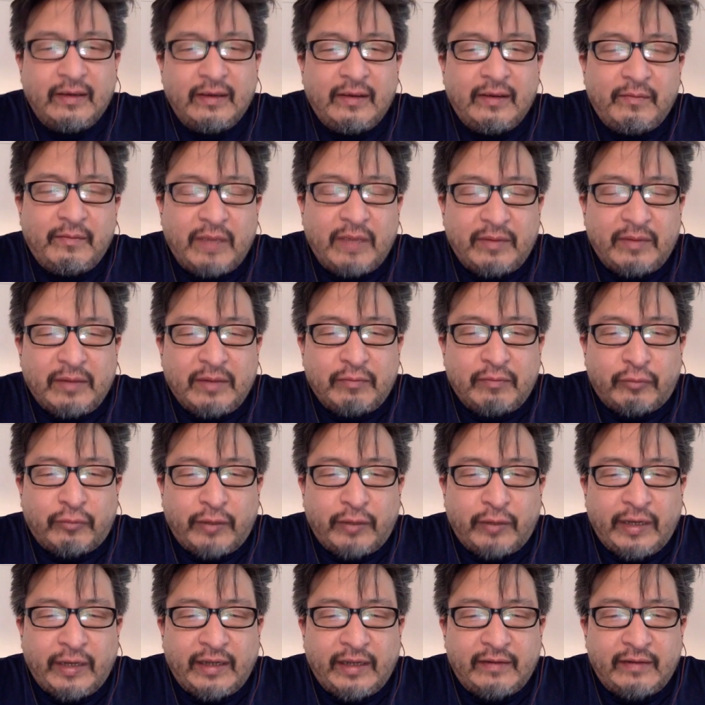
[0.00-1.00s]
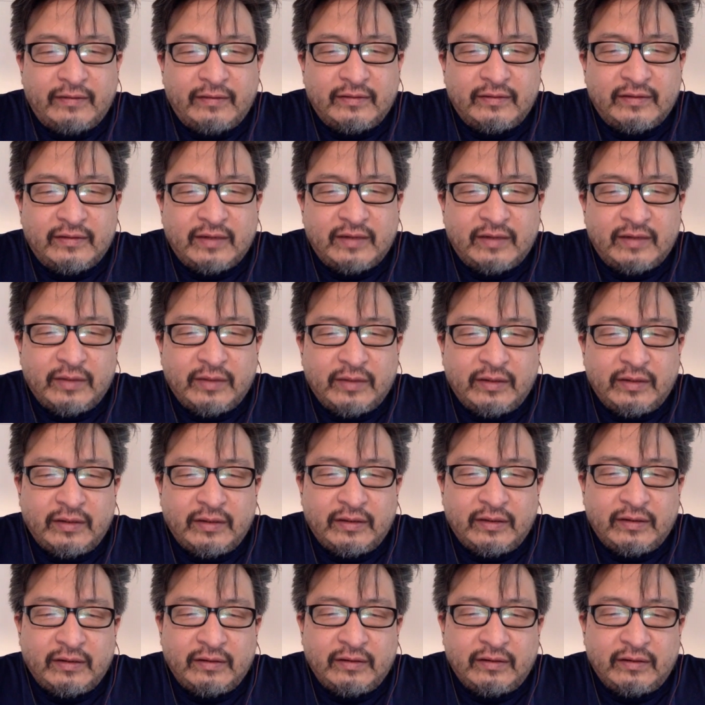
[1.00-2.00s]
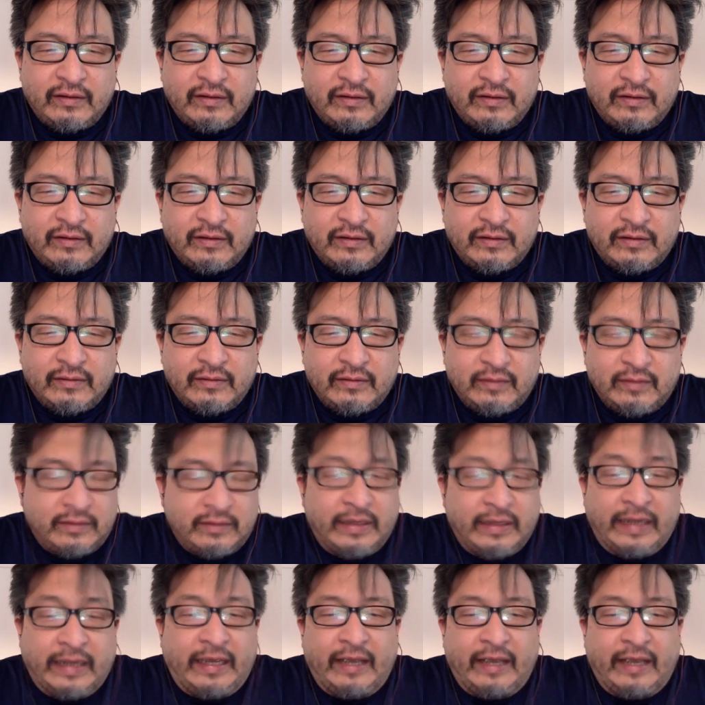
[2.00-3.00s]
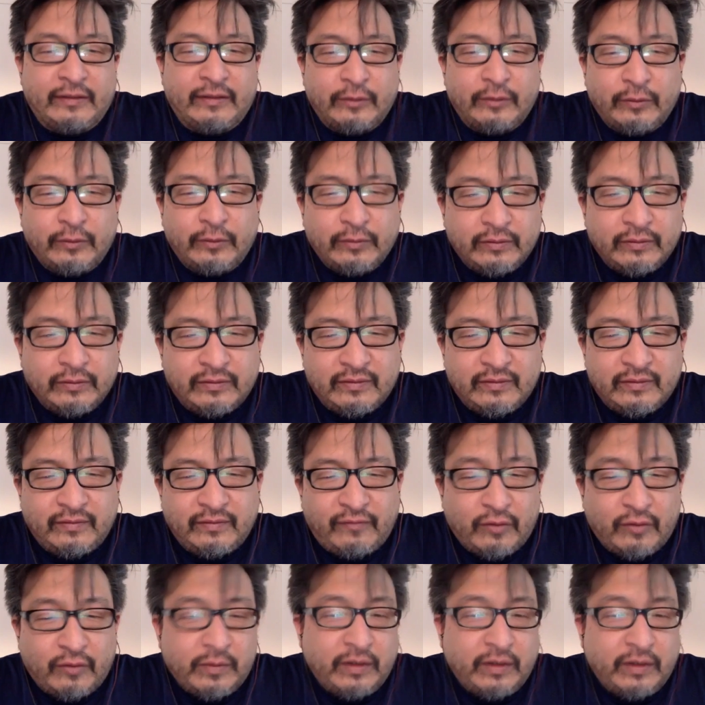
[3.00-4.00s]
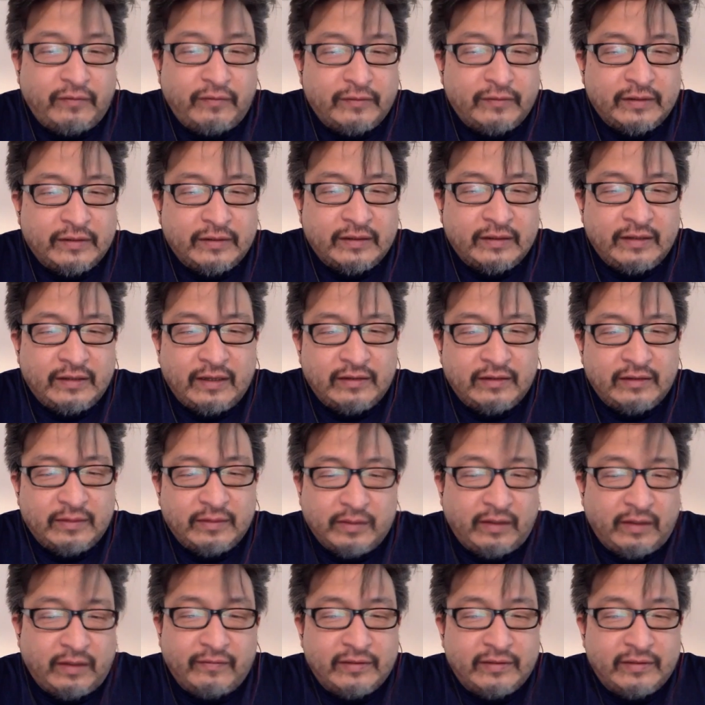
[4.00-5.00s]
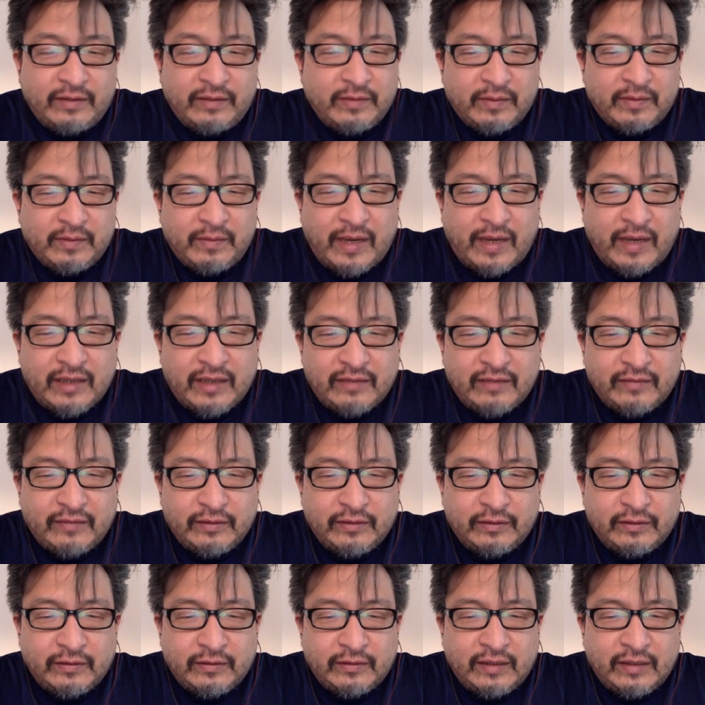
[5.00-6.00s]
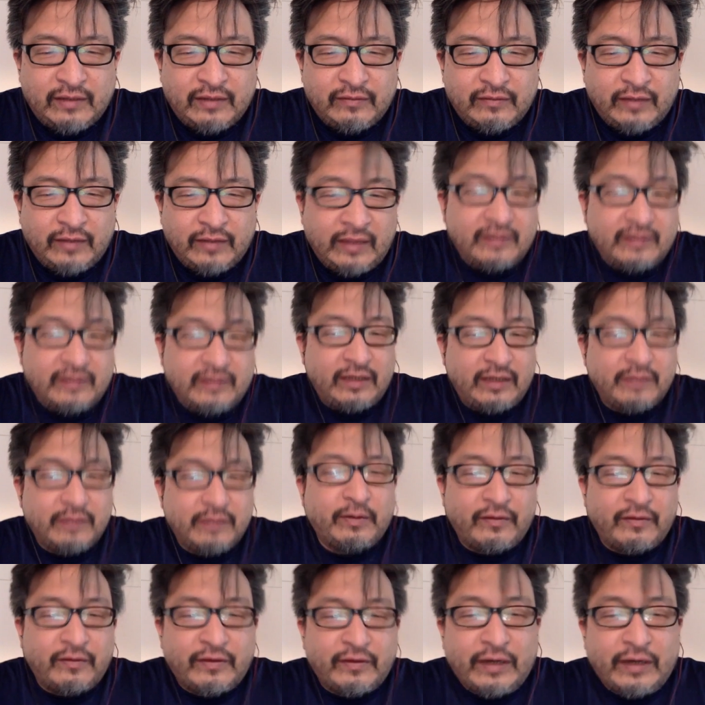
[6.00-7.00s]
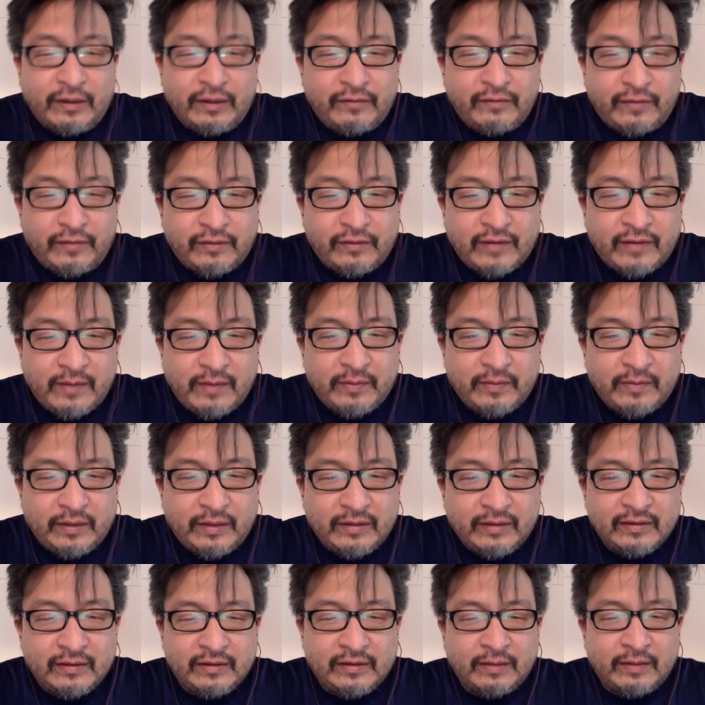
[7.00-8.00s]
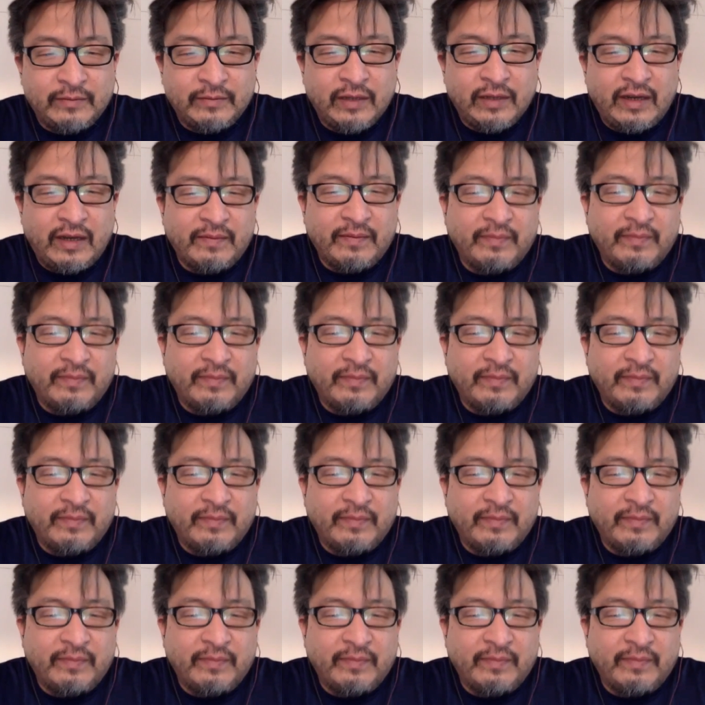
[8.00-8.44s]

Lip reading: maybe break some of this decades-old formula for success? I mean, obviously they've been massively successful and seem to be a very innovative company at the same time.